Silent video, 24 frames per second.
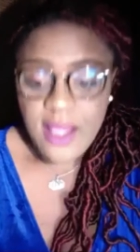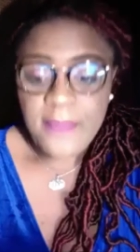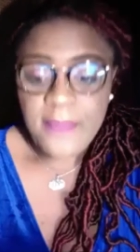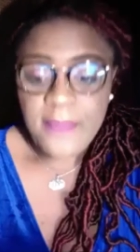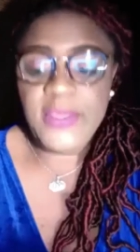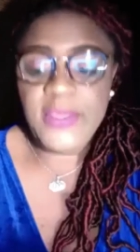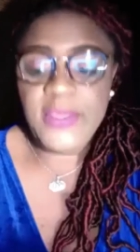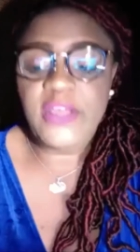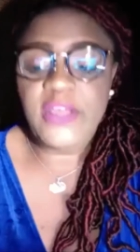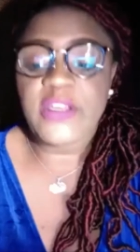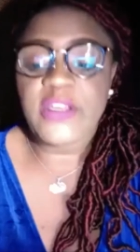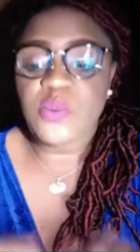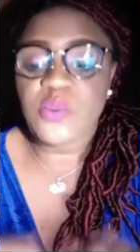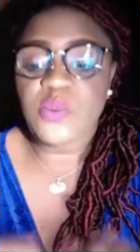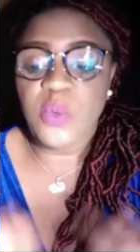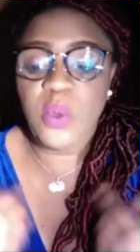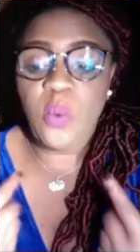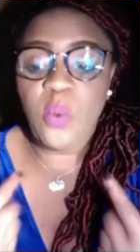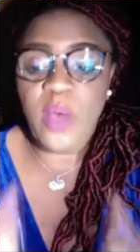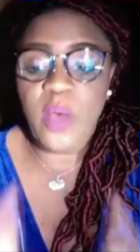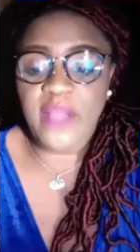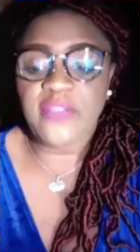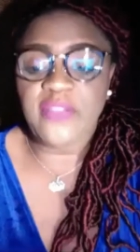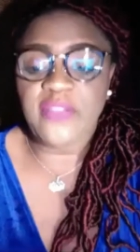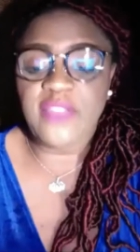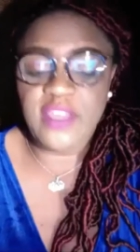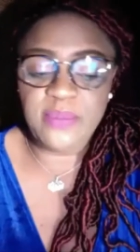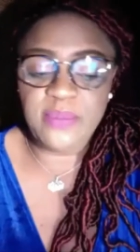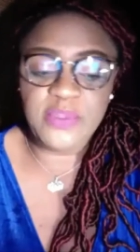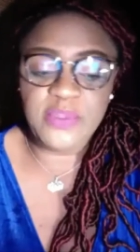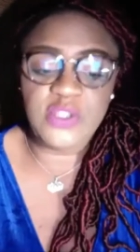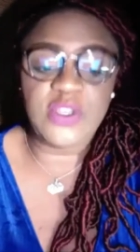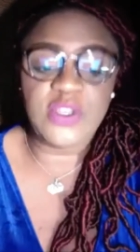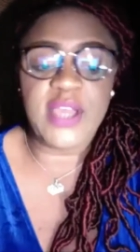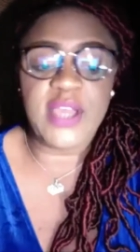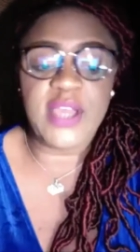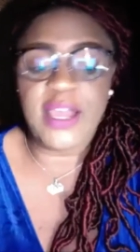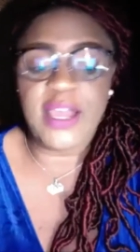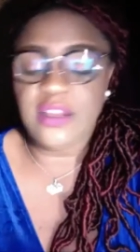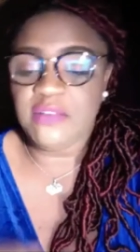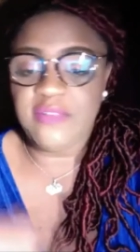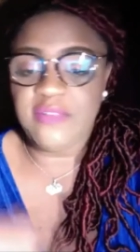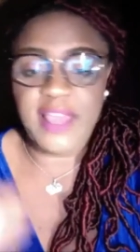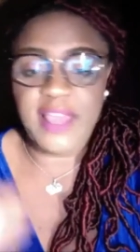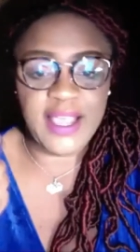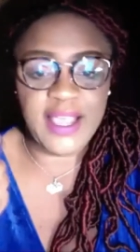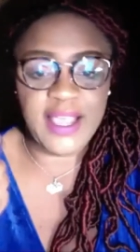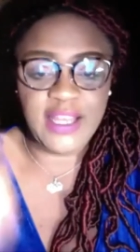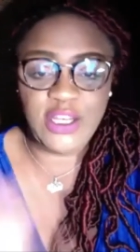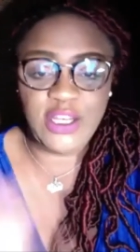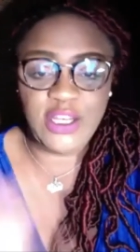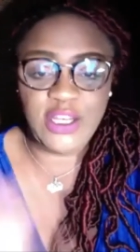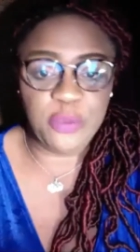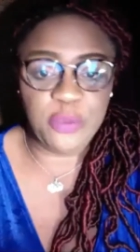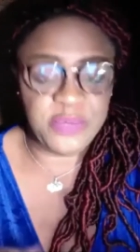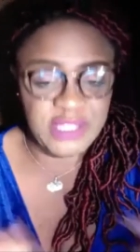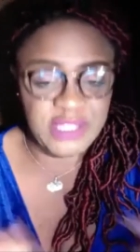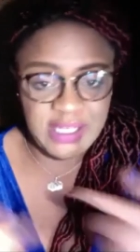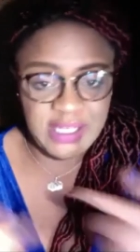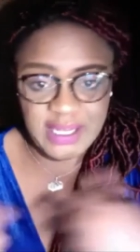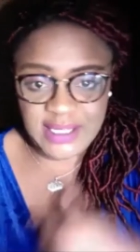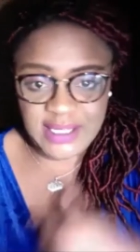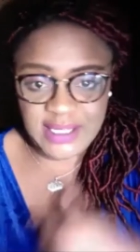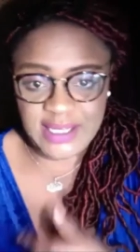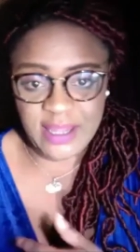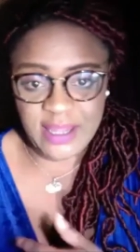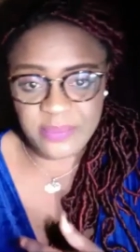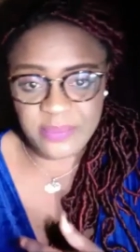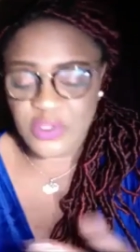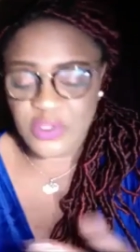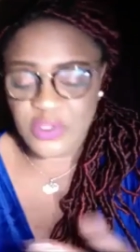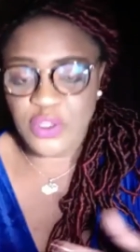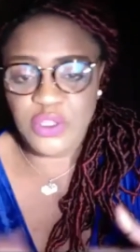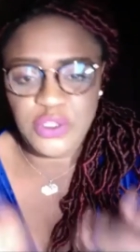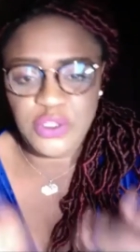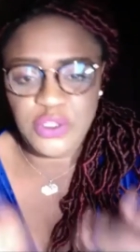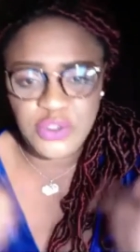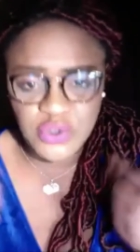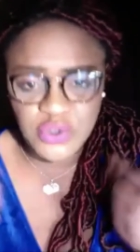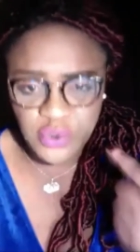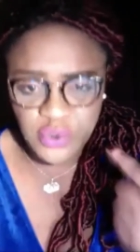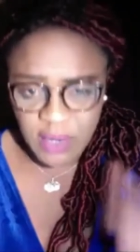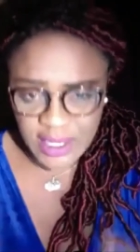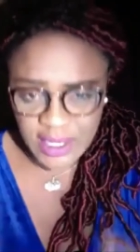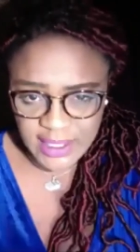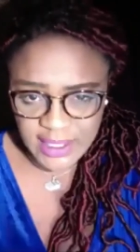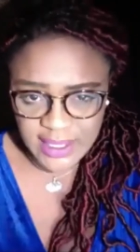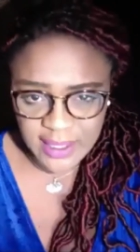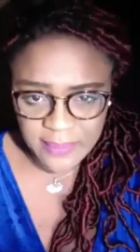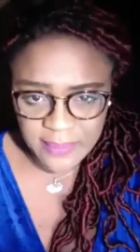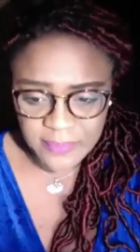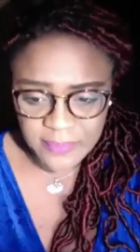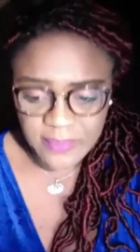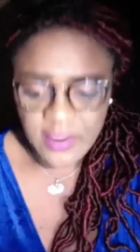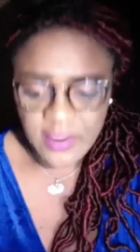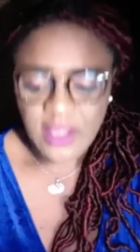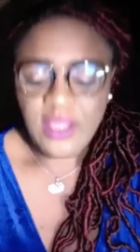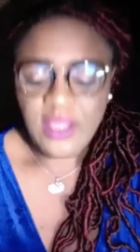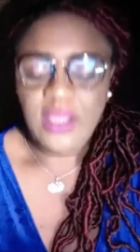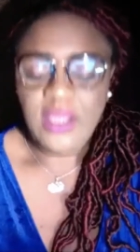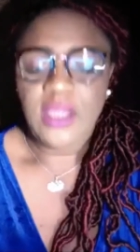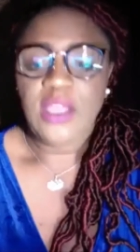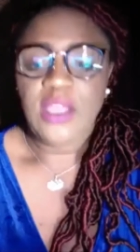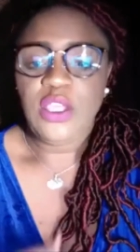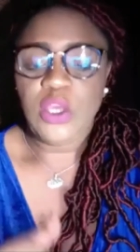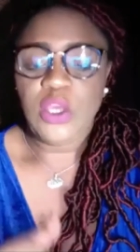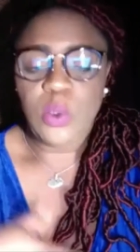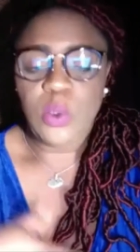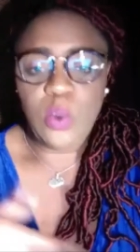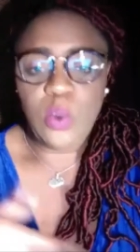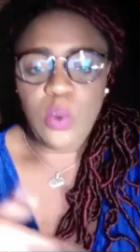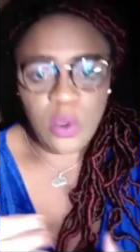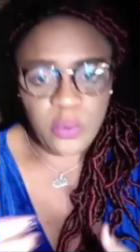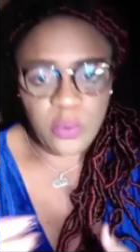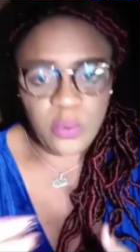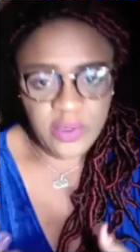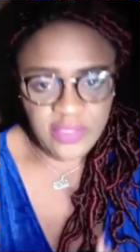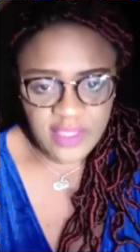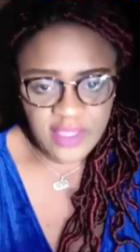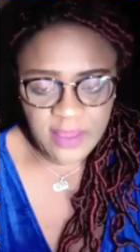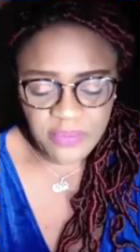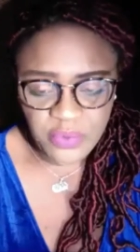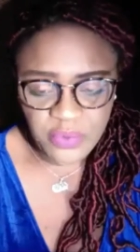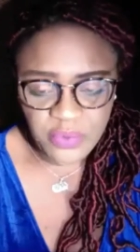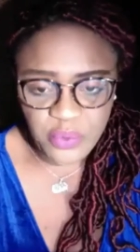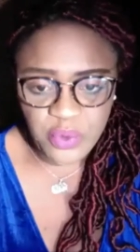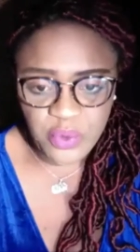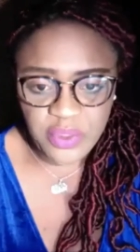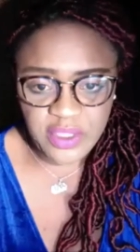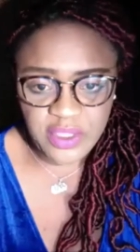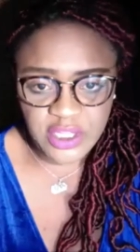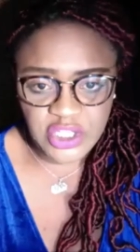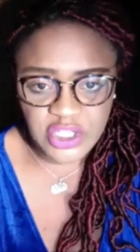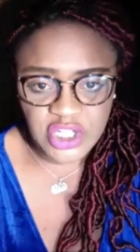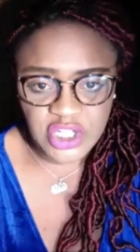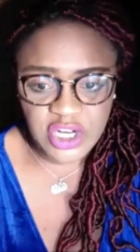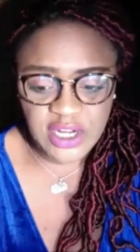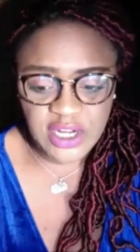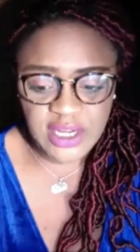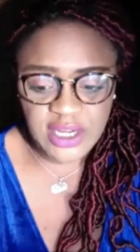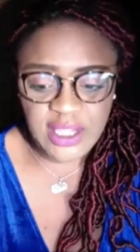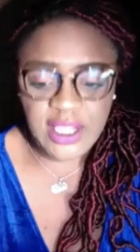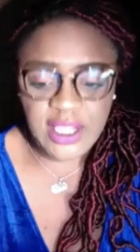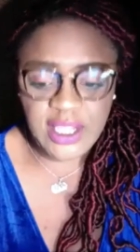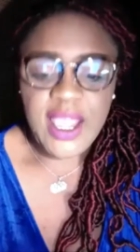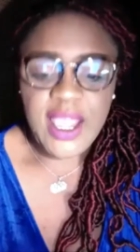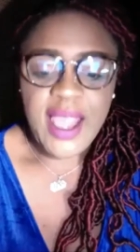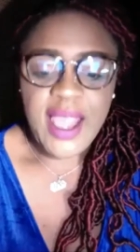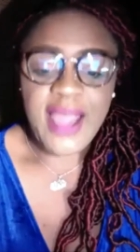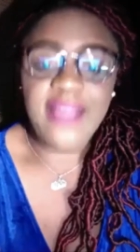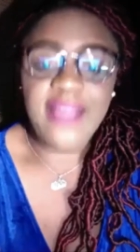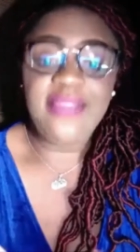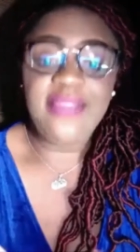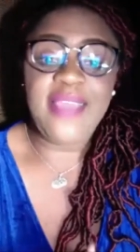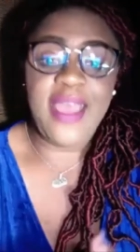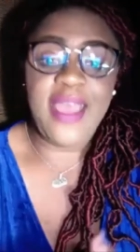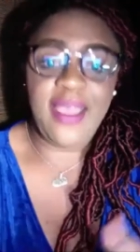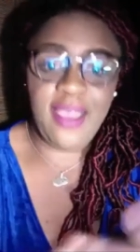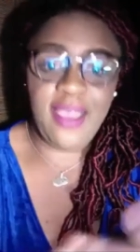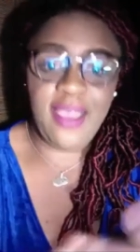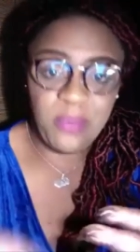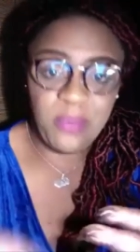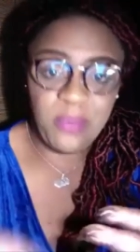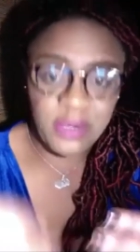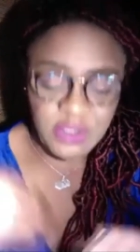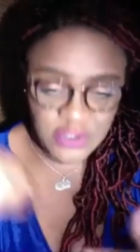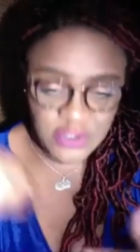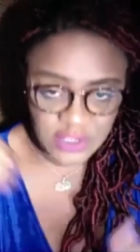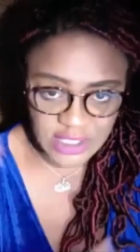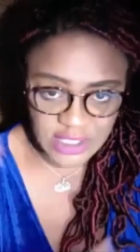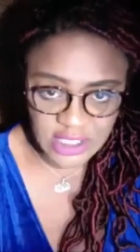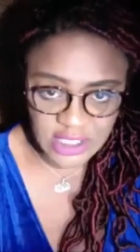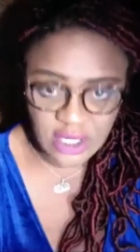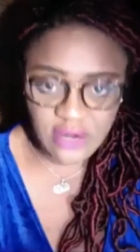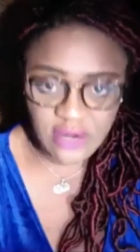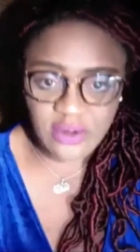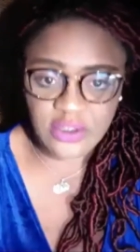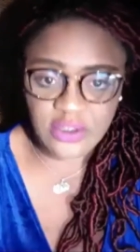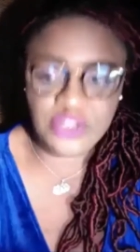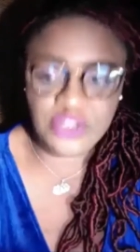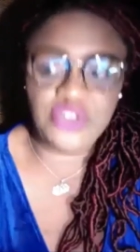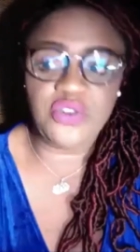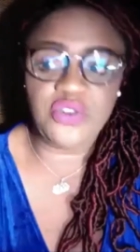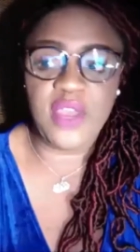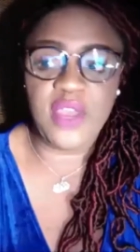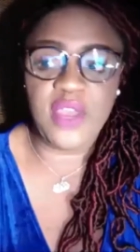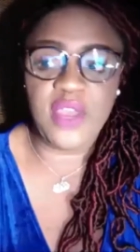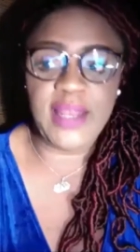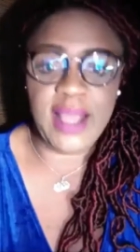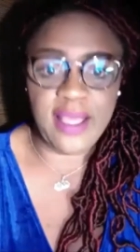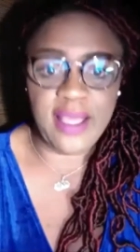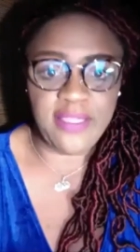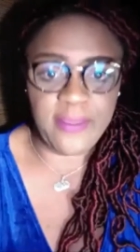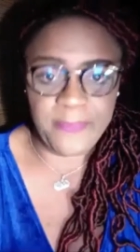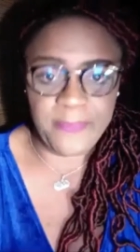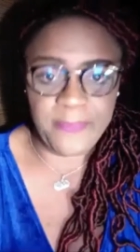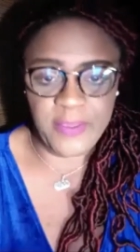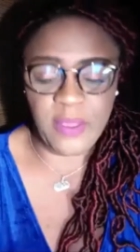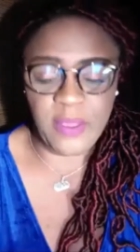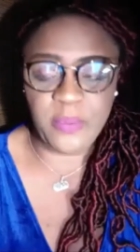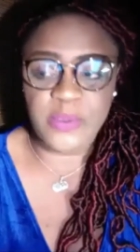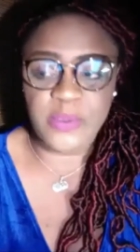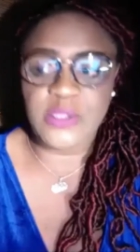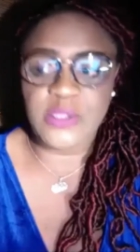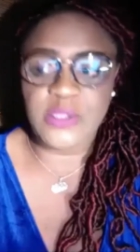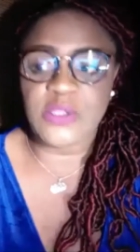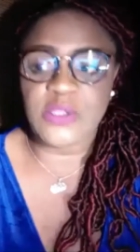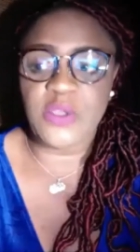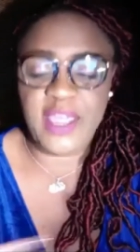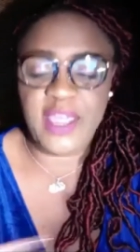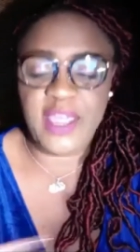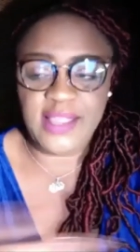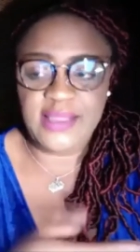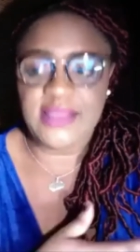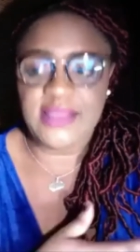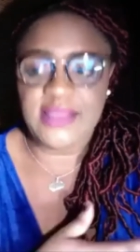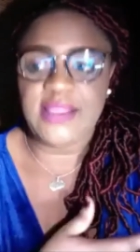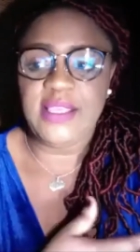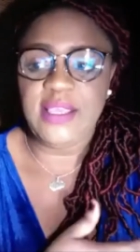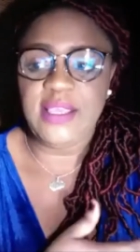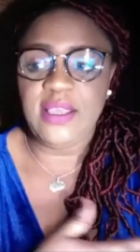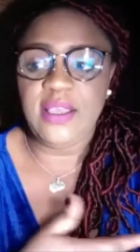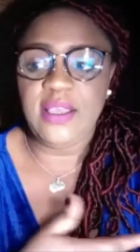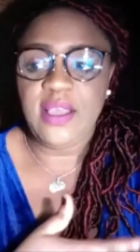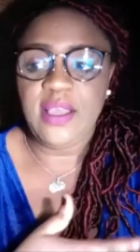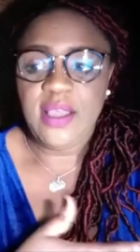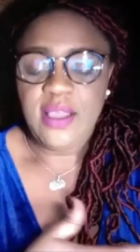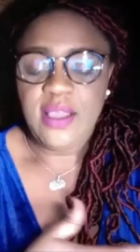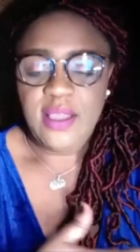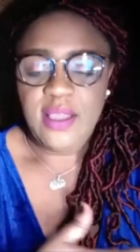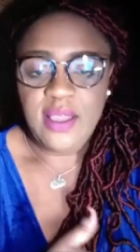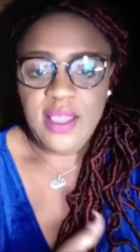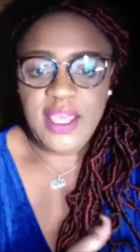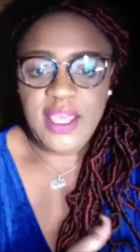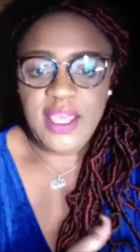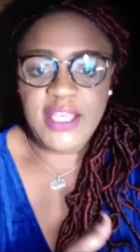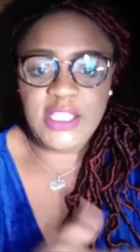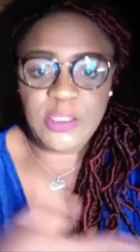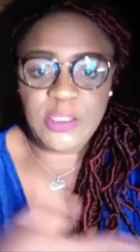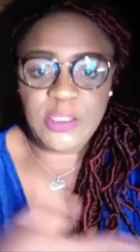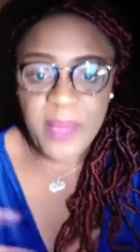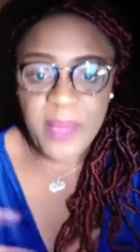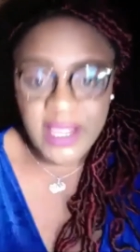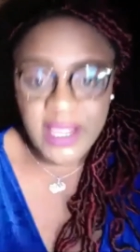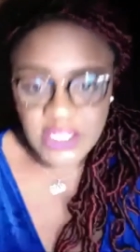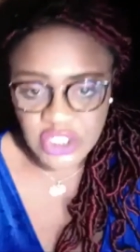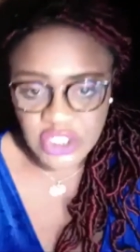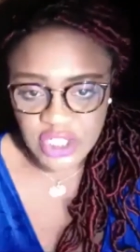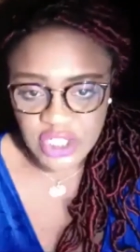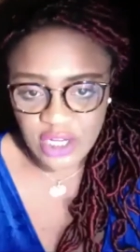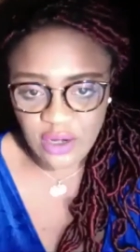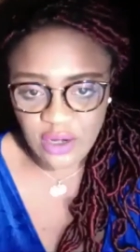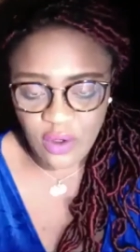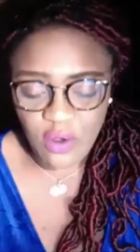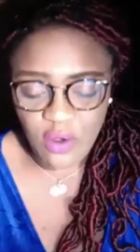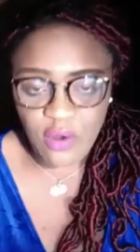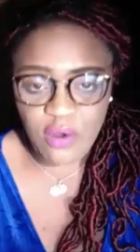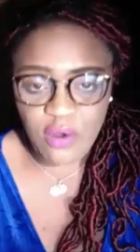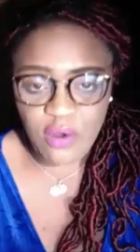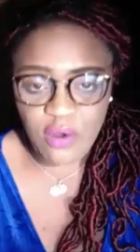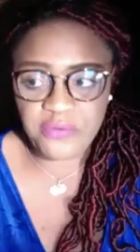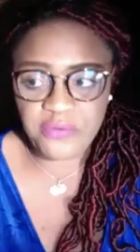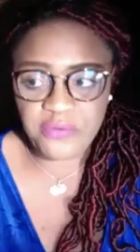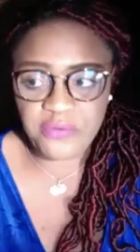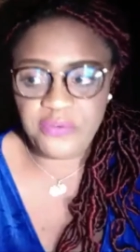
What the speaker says: because we want them to kind of like adopt and adapt. So you train them, you walk with them through the journey, and they are able to train other people so that the expansion of